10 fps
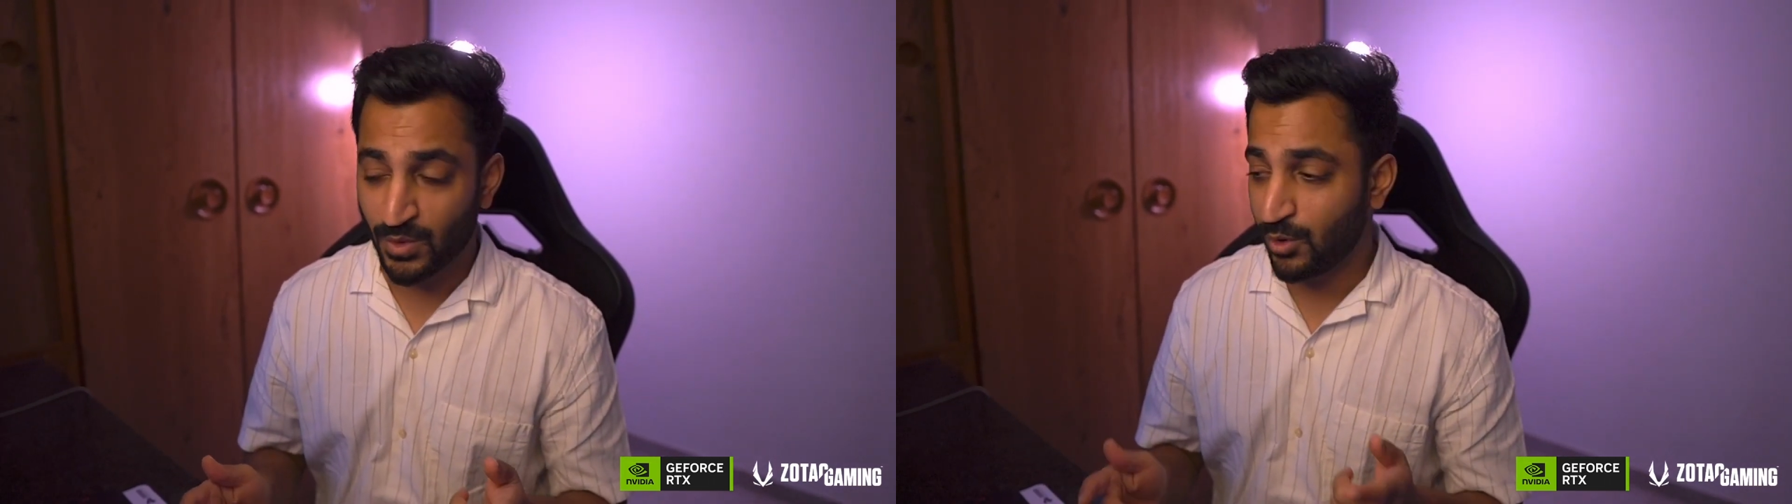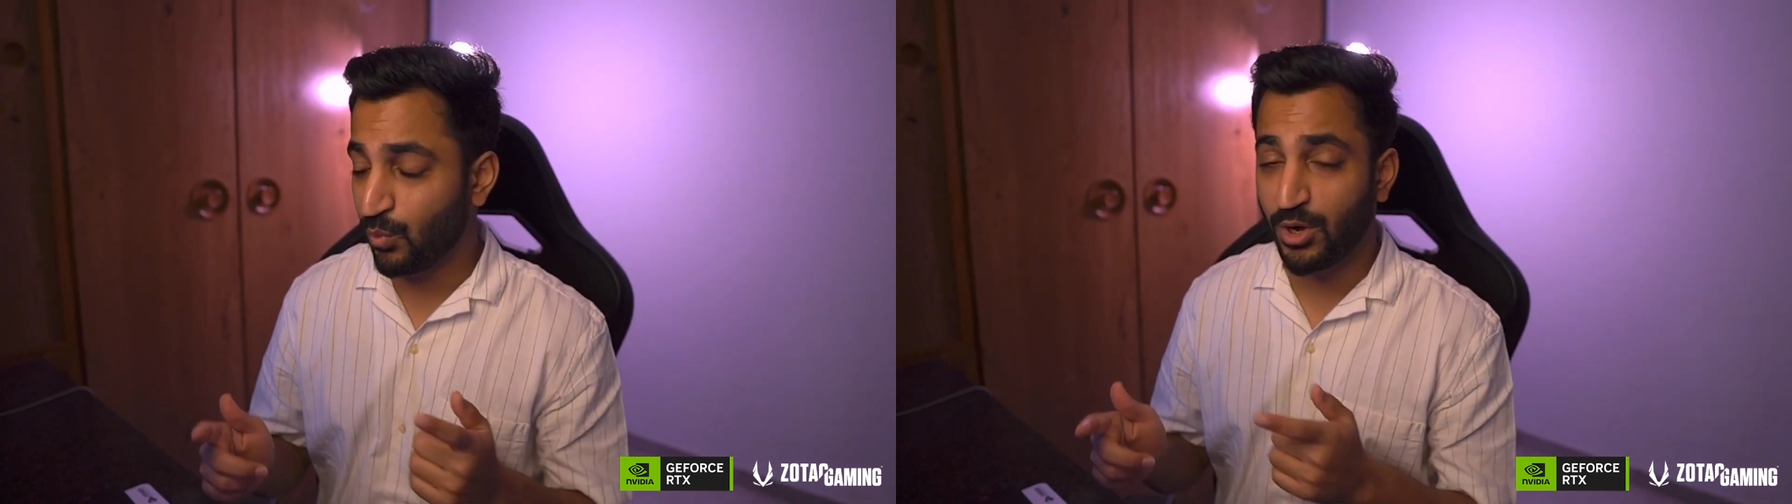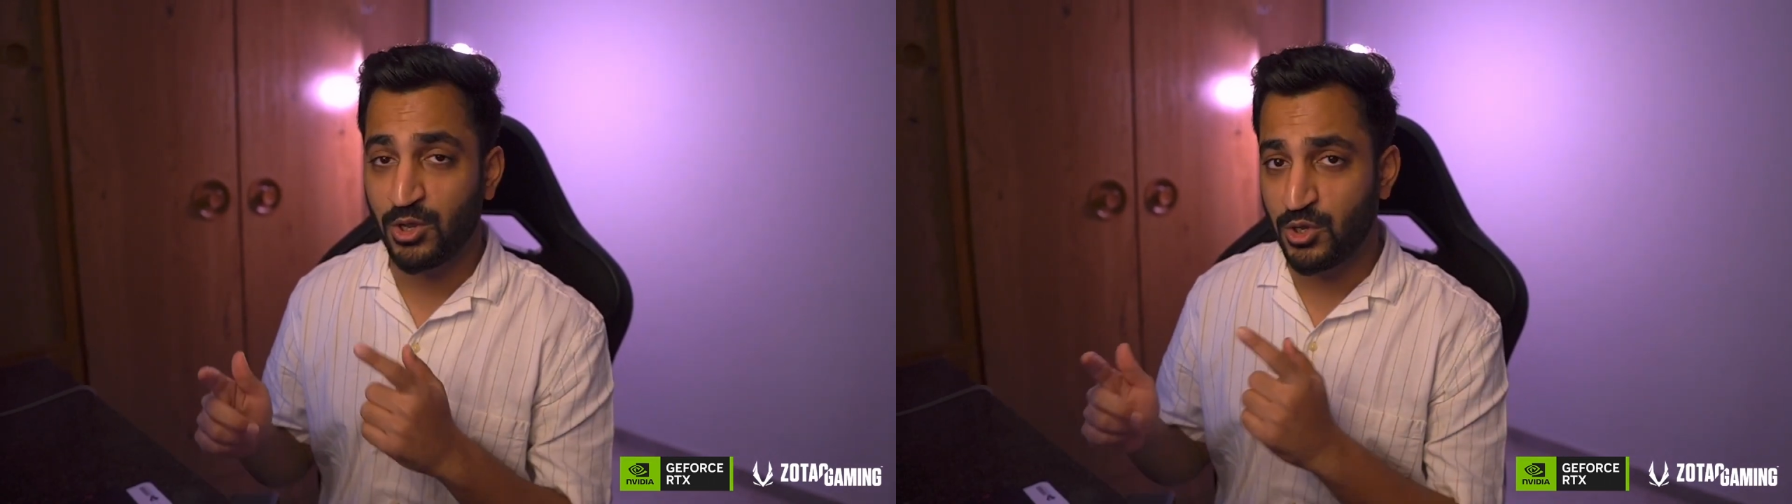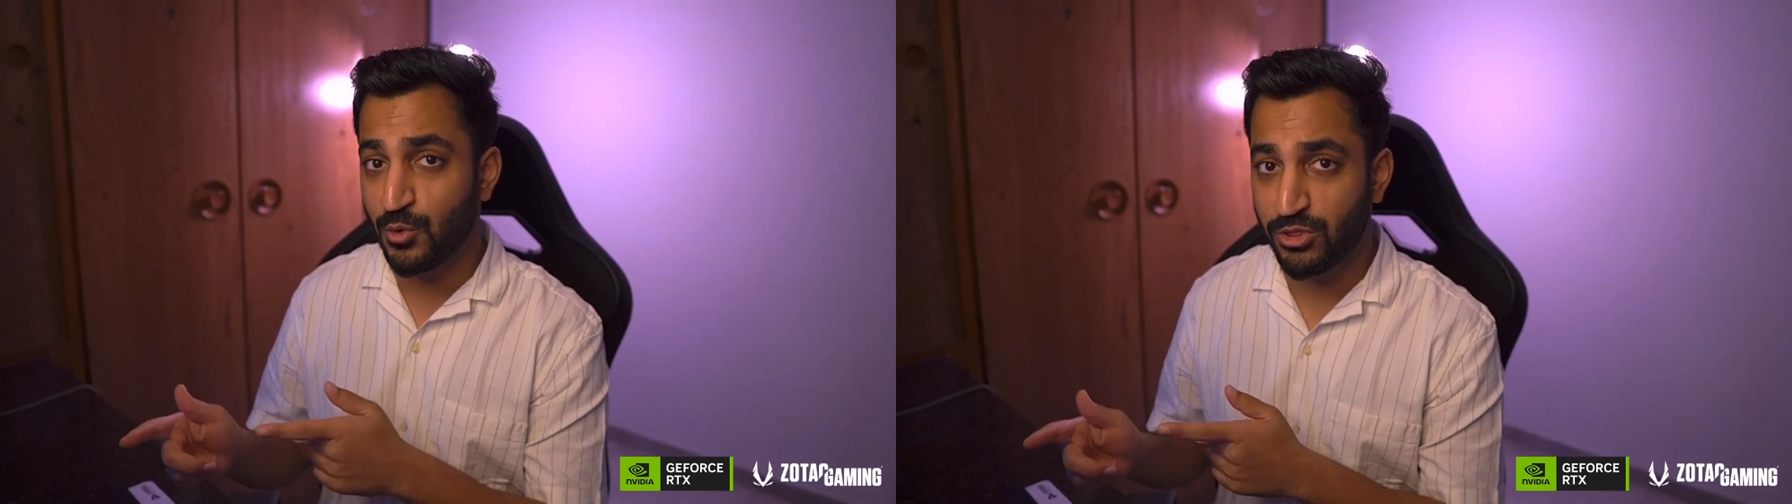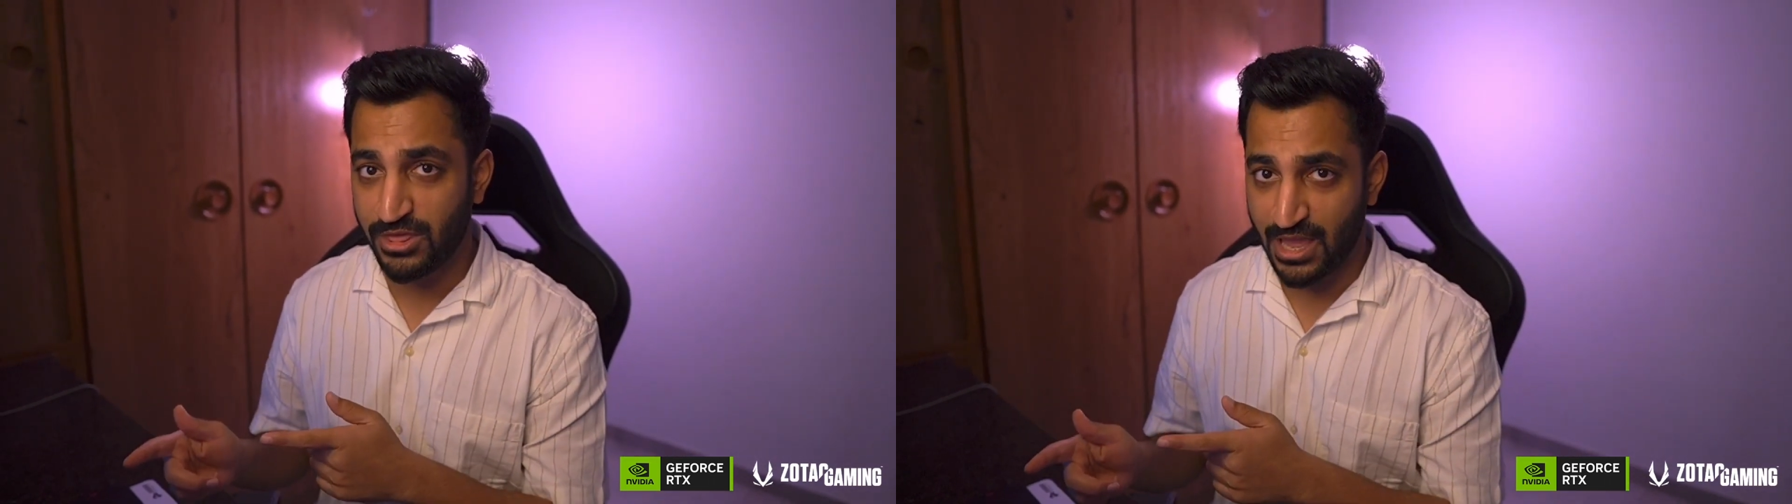on what do
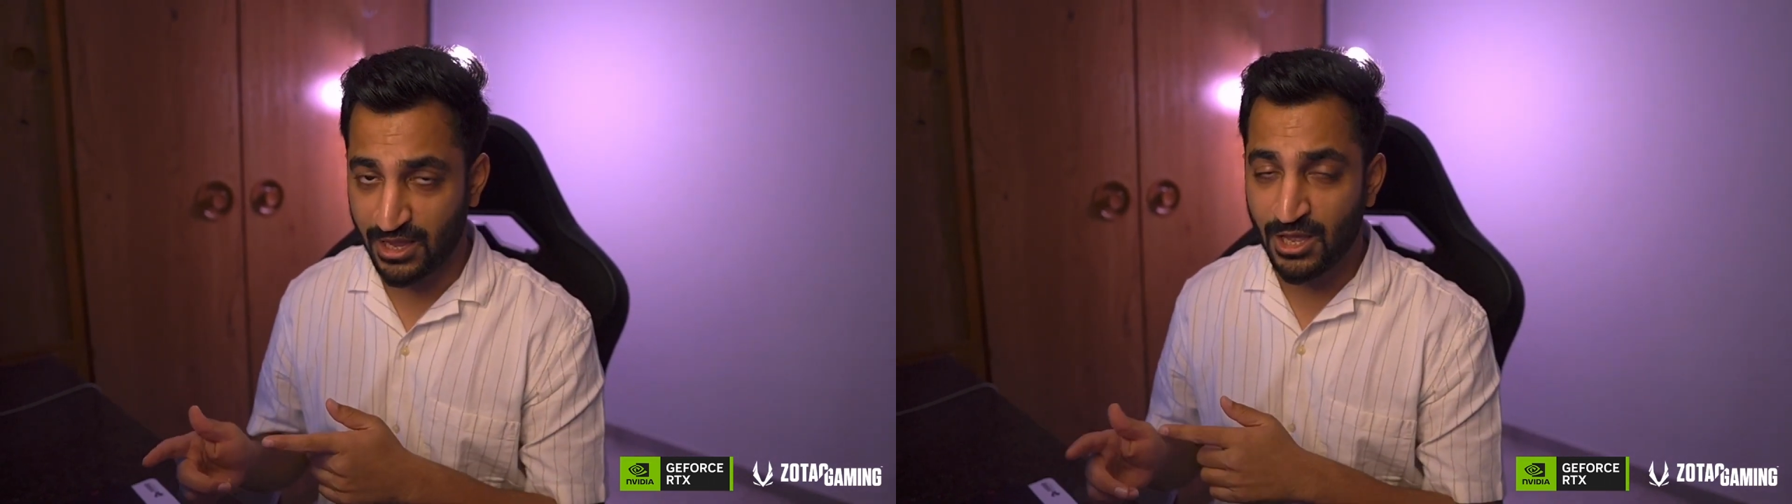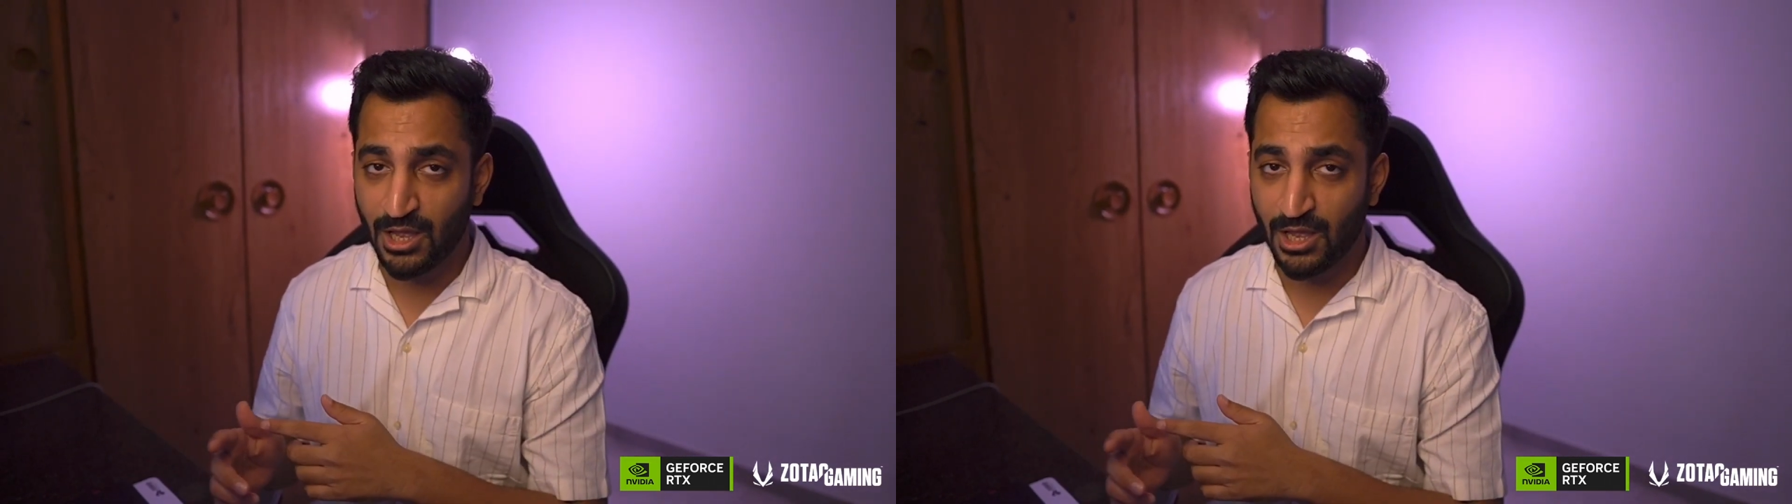you think